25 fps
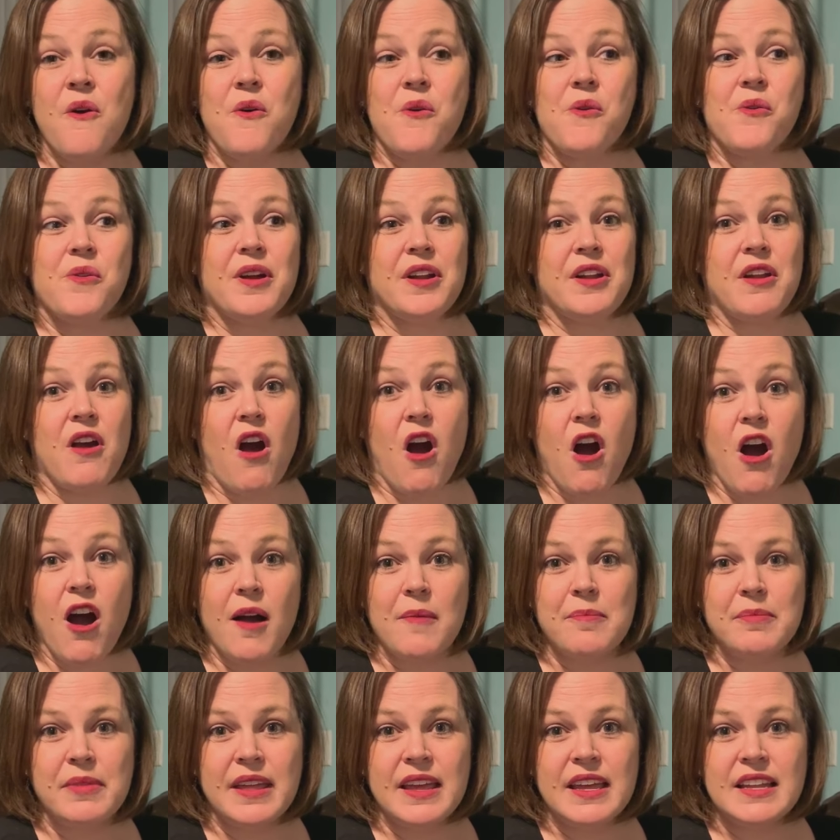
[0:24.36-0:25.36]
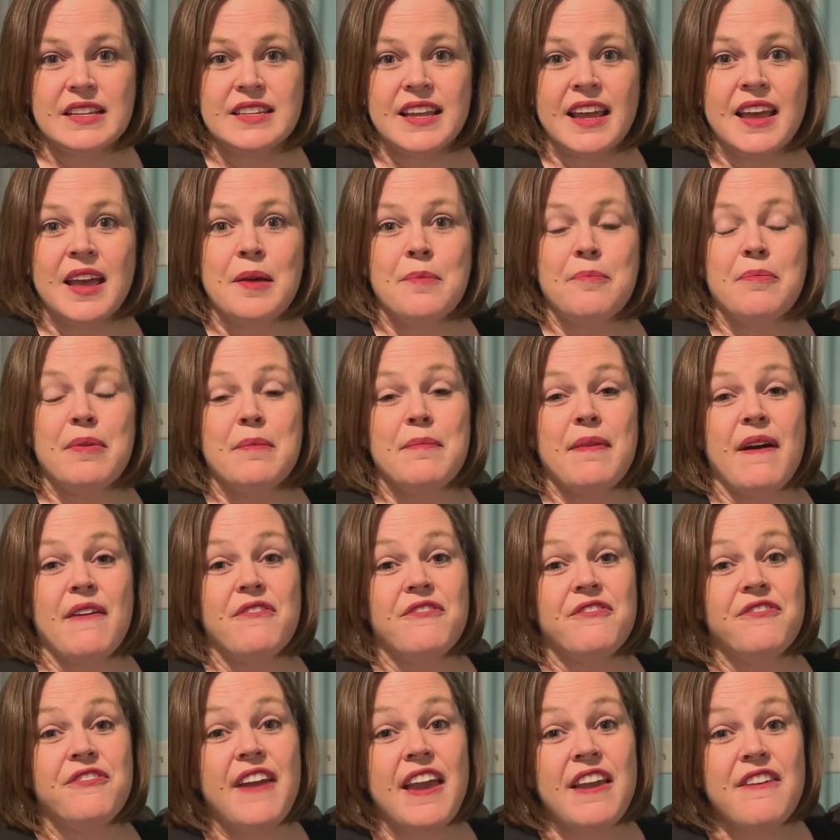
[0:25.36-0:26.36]
or an omelet, but my
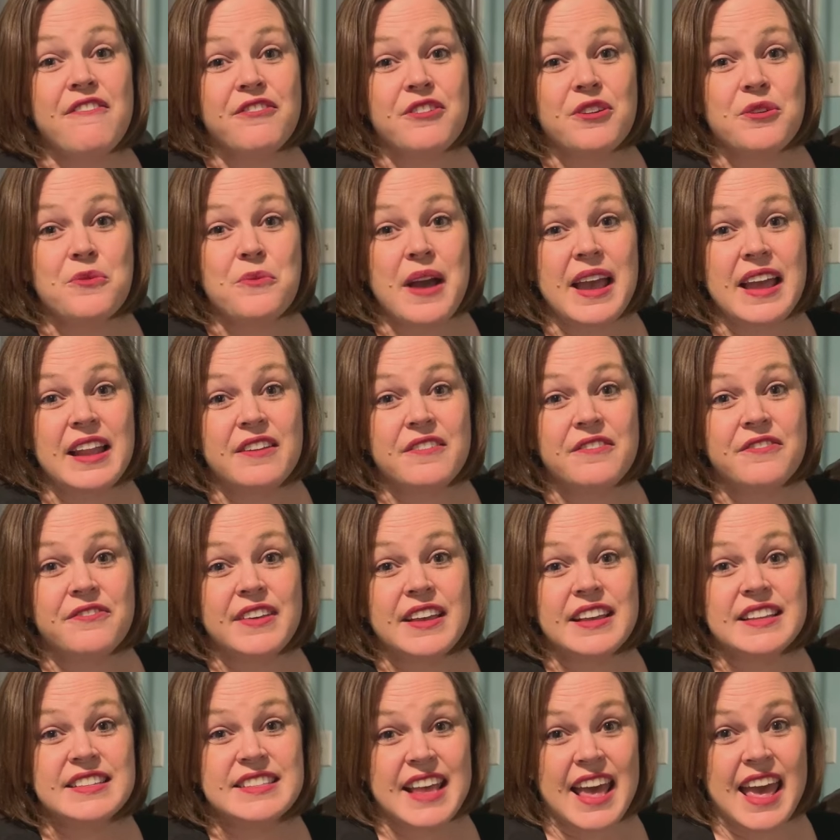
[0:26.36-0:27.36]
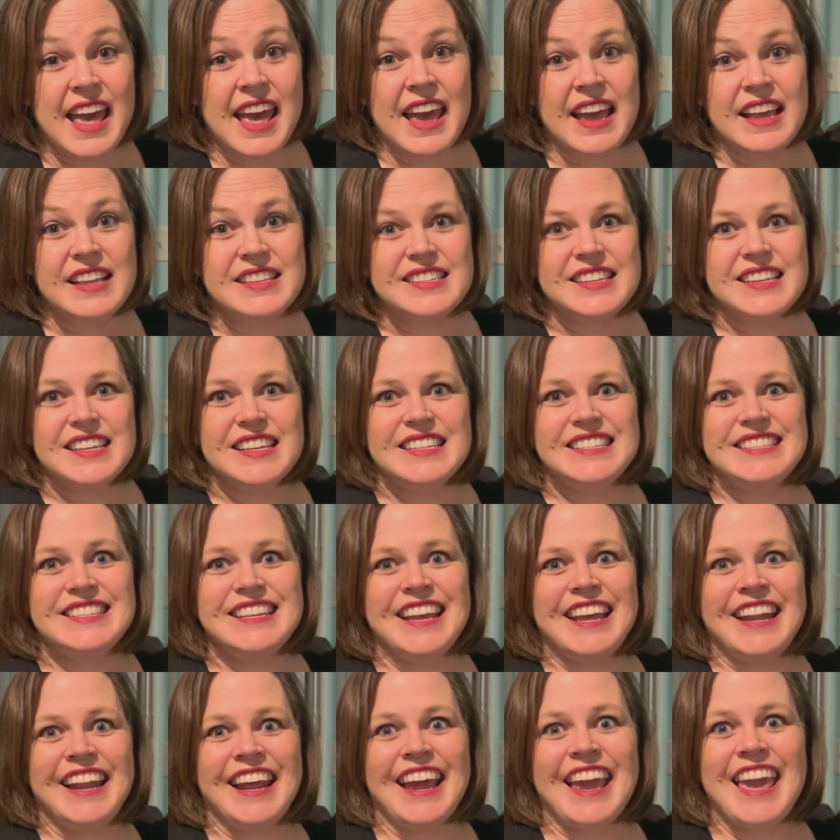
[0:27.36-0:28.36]
favorite way to fix eggs is
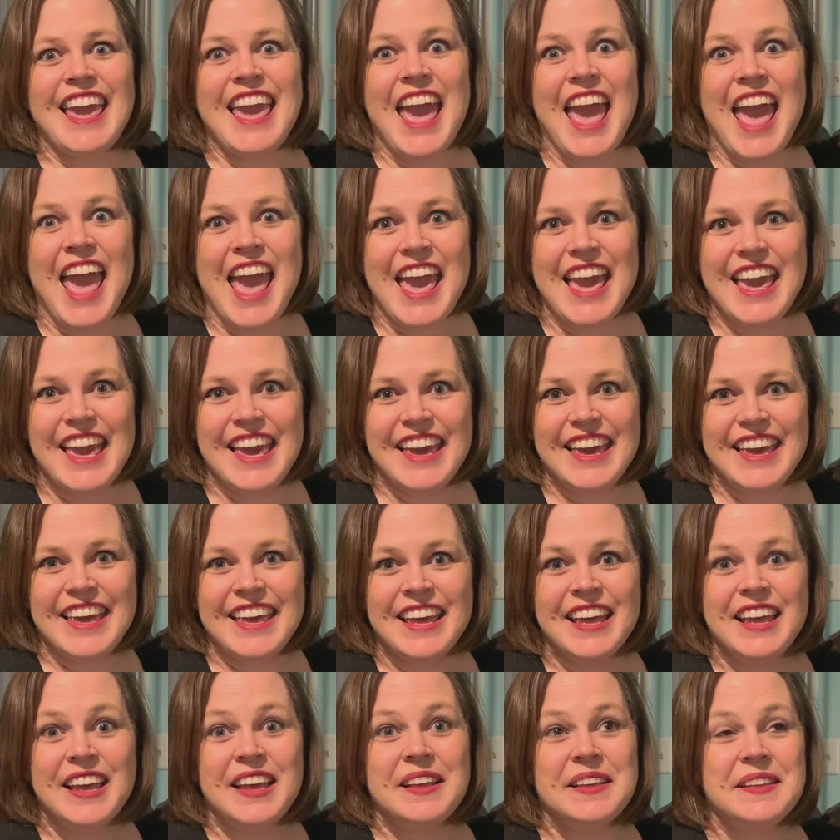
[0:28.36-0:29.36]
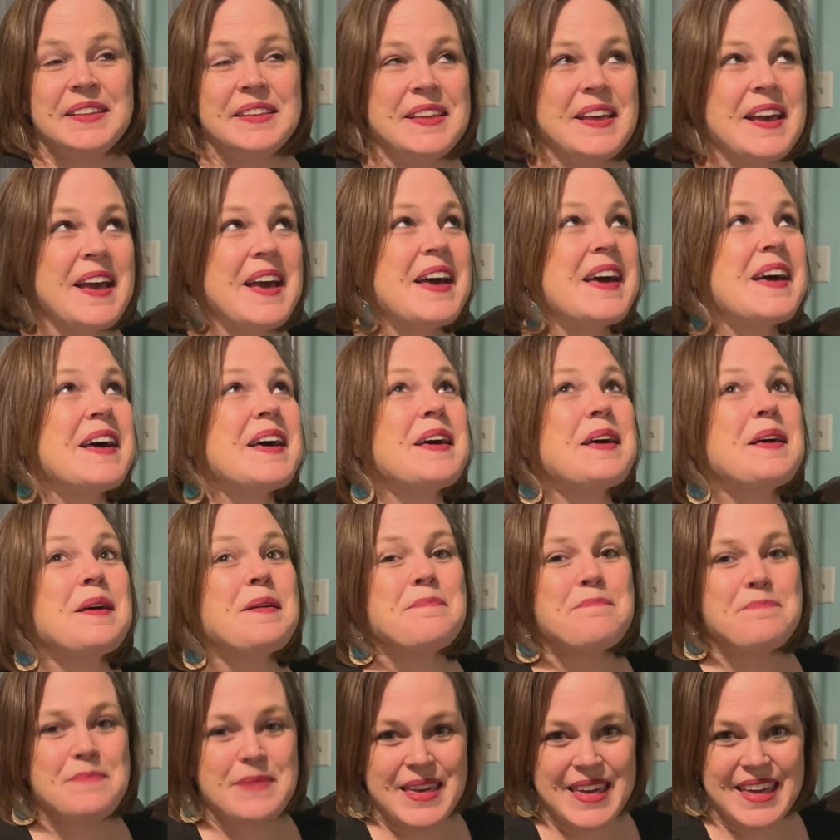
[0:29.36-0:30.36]
in a cake.
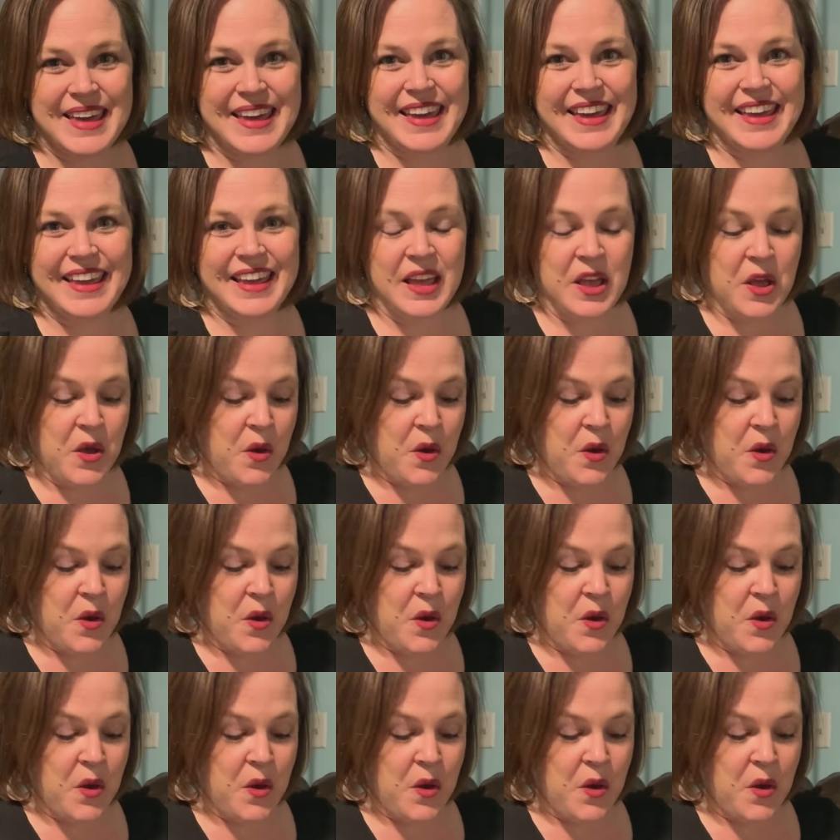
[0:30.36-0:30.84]
Yummy.